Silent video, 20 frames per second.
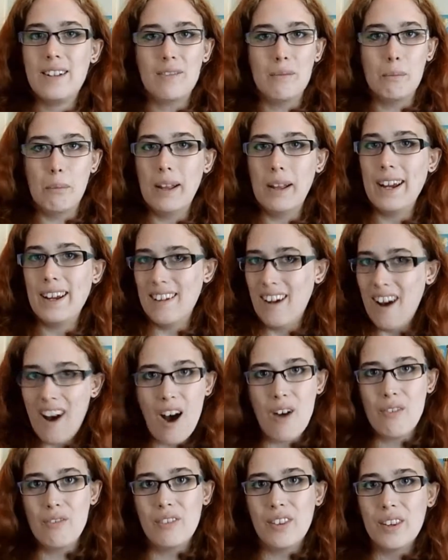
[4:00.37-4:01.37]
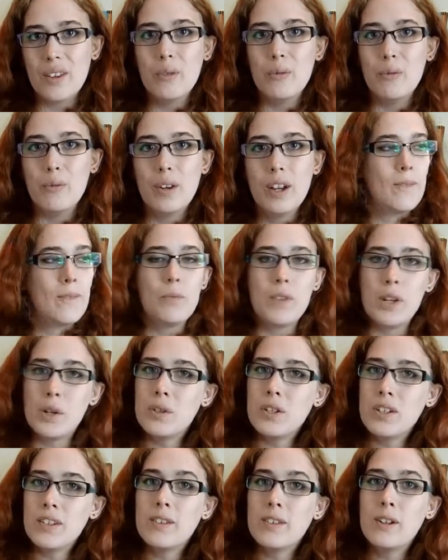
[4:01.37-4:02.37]
even played half of them. They're
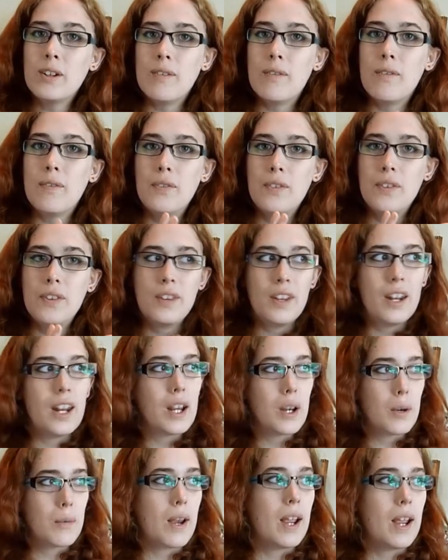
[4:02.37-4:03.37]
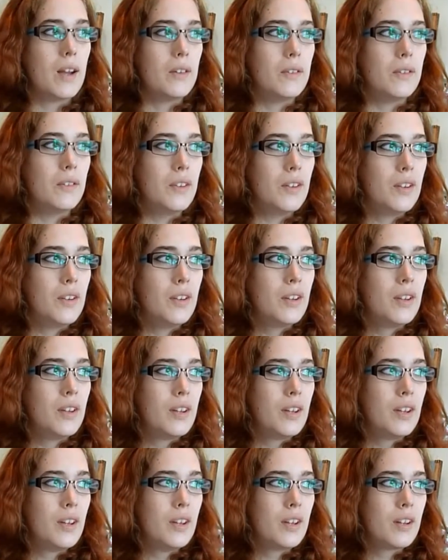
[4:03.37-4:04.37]
just sort of sitting around
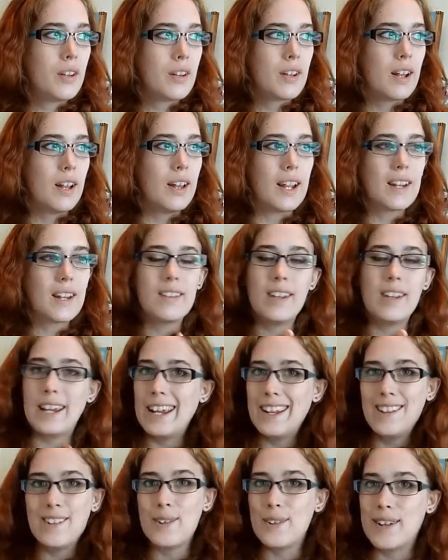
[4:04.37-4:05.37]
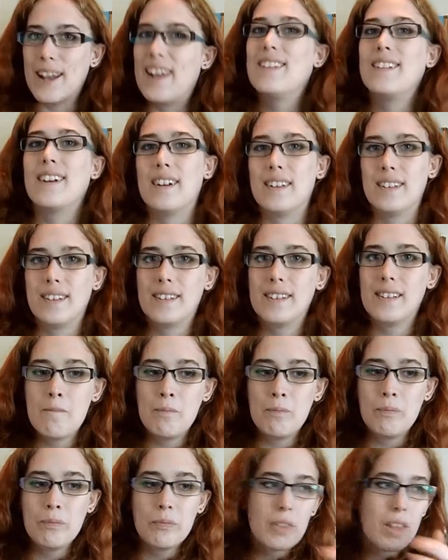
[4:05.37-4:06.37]
collecting internet dust.
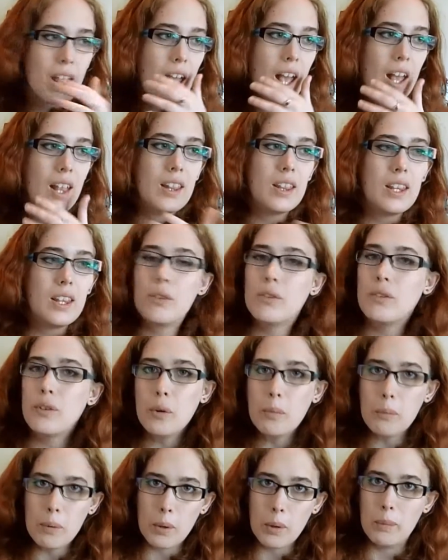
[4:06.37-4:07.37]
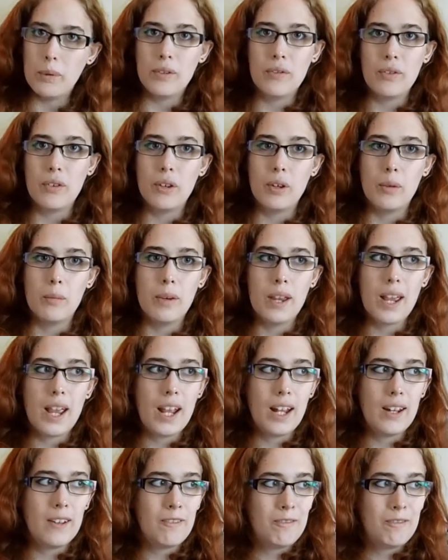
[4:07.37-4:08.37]
And there's no purpose for them,
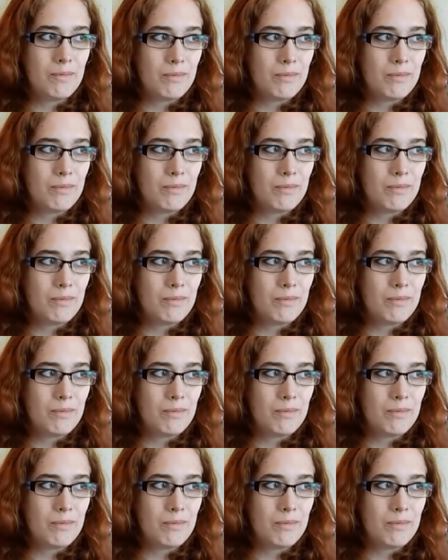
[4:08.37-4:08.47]
and